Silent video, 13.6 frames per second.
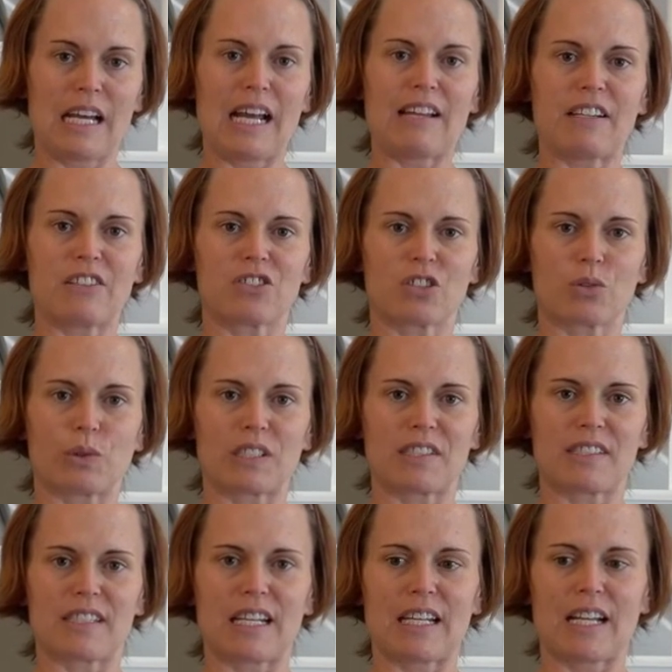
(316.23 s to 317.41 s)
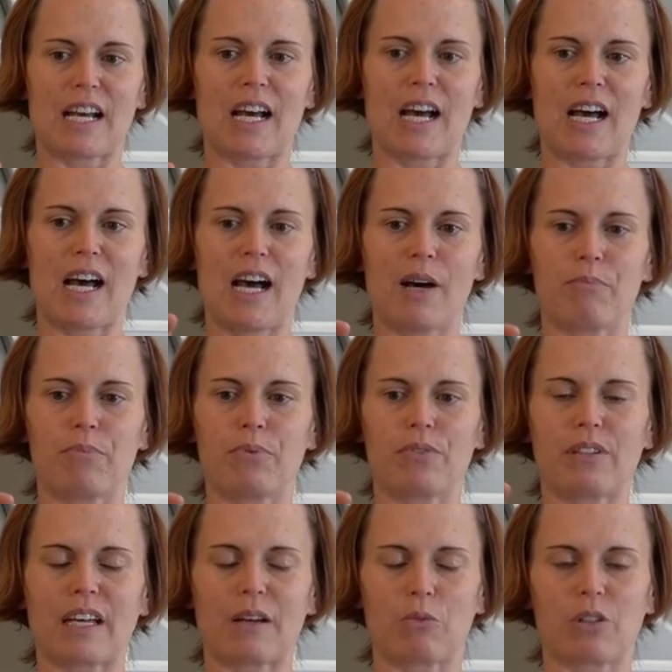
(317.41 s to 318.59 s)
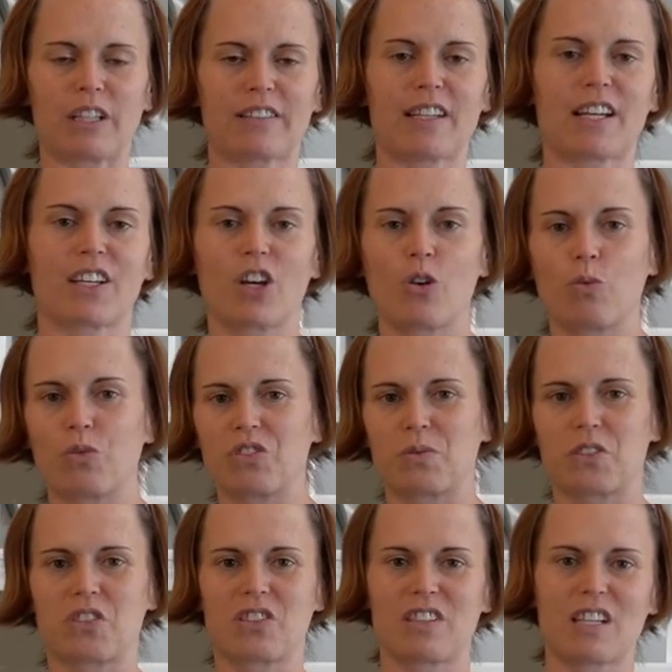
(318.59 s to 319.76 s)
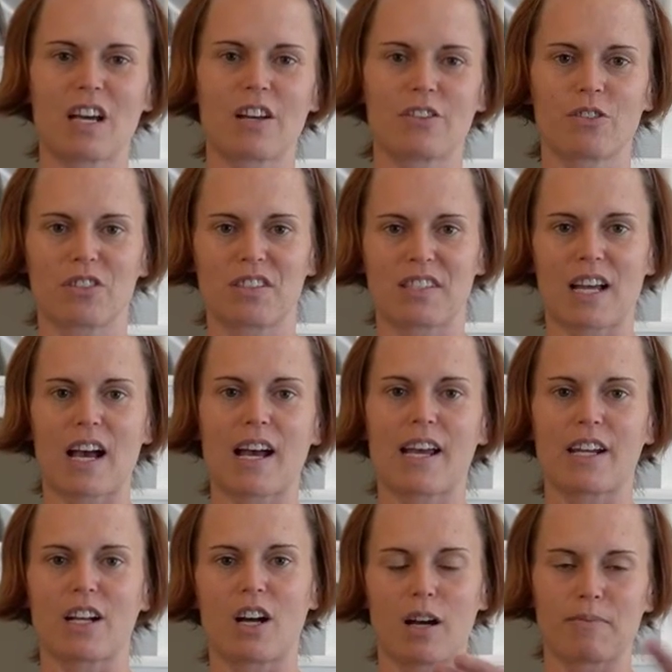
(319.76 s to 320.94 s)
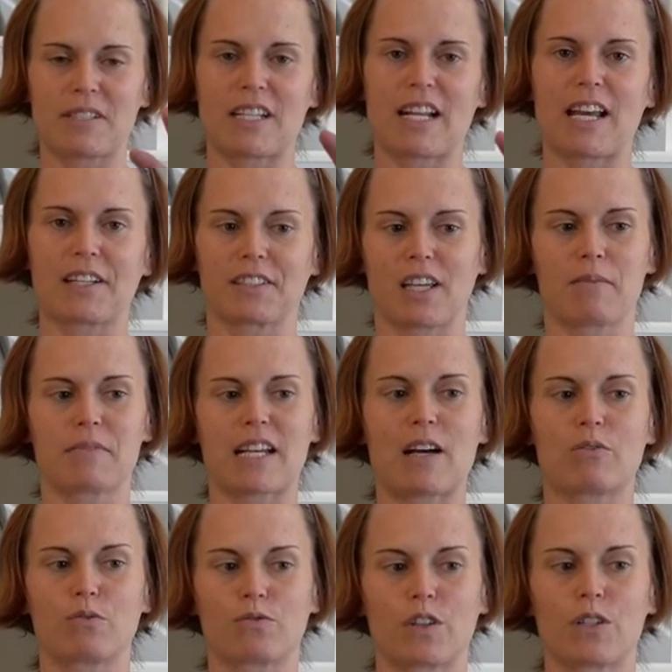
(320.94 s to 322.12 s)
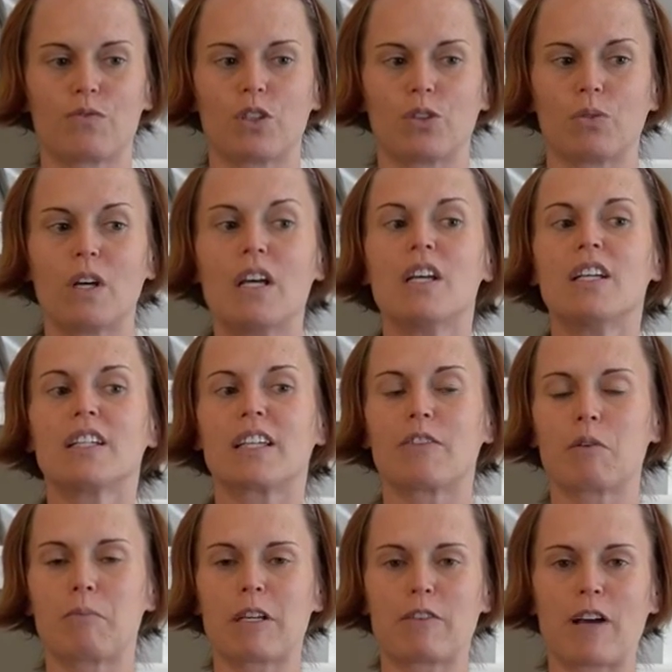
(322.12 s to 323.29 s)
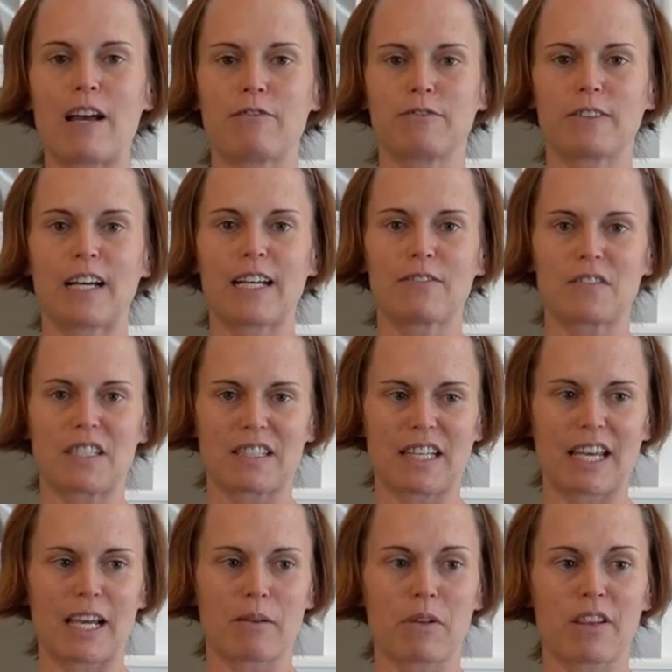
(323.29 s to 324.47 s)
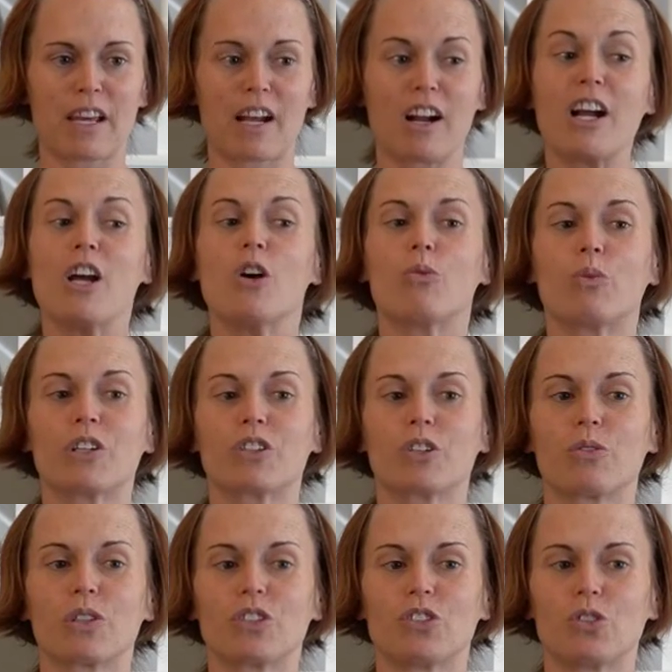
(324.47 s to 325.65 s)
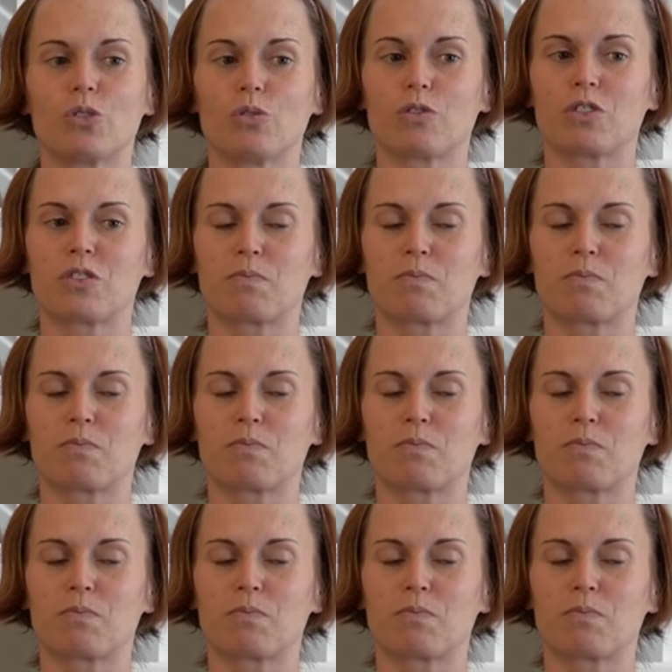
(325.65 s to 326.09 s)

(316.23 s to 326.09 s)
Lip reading: and then twist it up. We'll let that go. We'll switch to the other side. Opposite hand comes out in front of you. Give a big high five to the camera there. We are going to